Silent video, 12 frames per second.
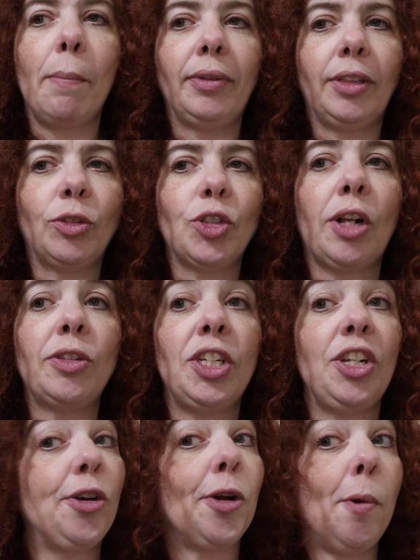A little
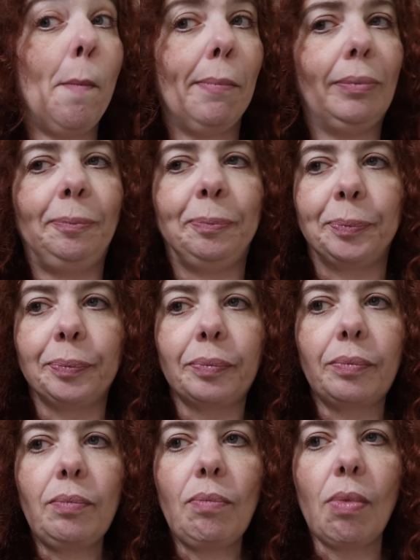saltier,
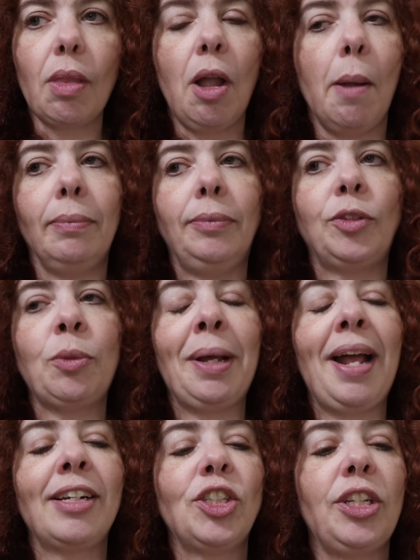but
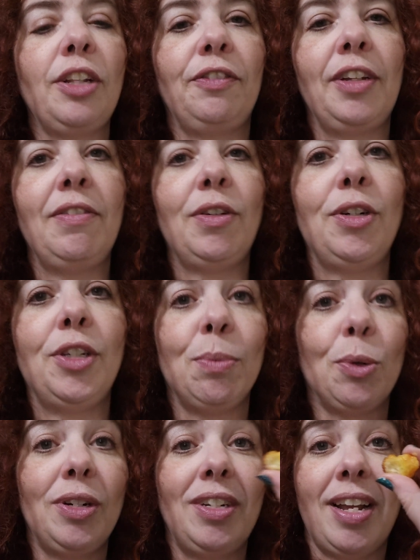actually the flavor is
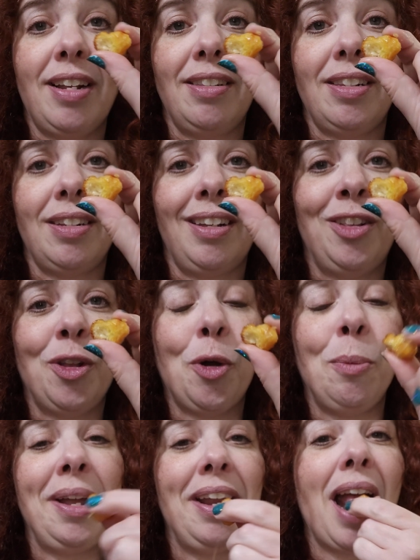more intense in the
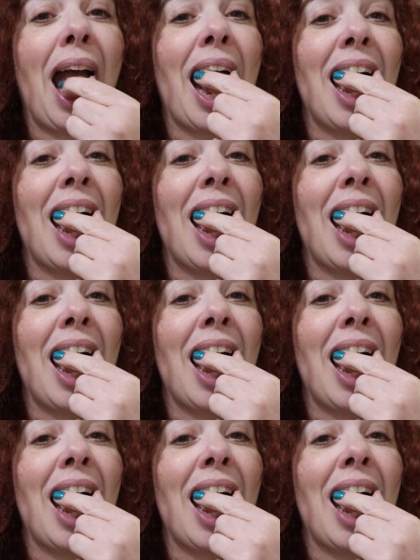homemade.